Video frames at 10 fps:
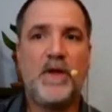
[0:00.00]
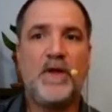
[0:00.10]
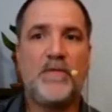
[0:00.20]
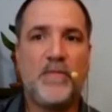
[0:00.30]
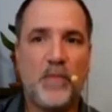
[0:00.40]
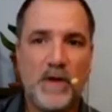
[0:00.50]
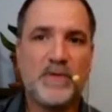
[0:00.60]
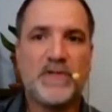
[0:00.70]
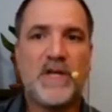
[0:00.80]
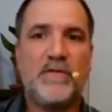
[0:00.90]

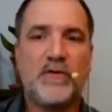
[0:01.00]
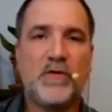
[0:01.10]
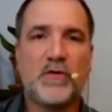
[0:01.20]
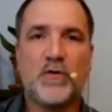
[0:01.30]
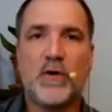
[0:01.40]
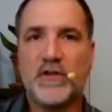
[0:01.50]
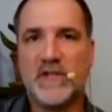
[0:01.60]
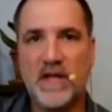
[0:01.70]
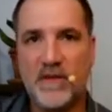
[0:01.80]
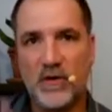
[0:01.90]
40% of your total score, because
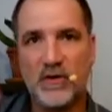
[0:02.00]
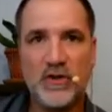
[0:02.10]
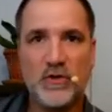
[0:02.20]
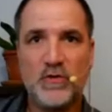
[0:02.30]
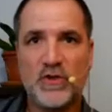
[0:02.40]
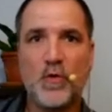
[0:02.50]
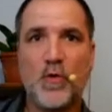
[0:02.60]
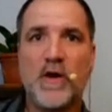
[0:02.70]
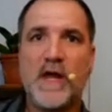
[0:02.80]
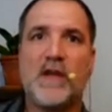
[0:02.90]
again, there are 2
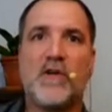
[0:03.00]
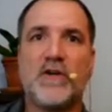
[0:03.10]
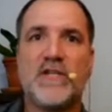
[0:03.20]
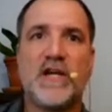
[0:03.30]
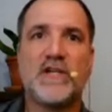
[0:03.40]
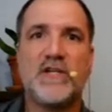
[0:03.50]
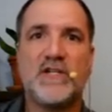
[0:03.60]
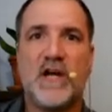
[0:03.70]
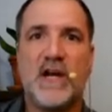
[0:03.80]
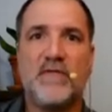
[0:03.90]
scored LR
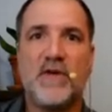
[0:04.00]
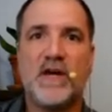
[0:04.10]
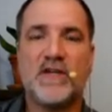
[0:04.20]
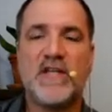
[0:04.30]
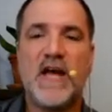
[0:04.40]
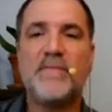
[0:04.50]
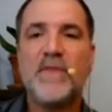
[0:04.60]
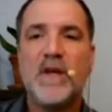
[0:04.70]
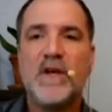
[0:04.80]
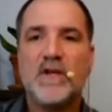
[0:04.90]
sections on every LSAT.
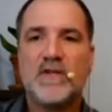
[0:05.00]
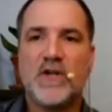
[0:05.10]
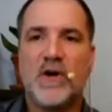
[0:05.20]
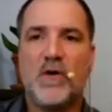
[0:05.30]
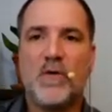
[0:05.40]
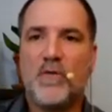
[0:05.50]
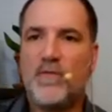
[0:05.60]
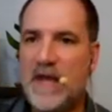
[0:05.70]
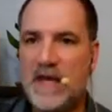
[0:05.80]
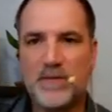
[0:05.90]
So if
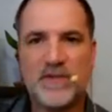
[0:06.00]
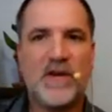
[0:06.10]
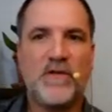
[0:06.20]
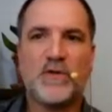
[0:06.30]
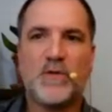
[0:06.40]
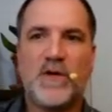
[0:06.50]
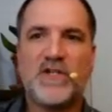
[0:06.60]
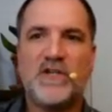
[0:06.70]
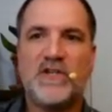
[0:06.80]
80% of those questions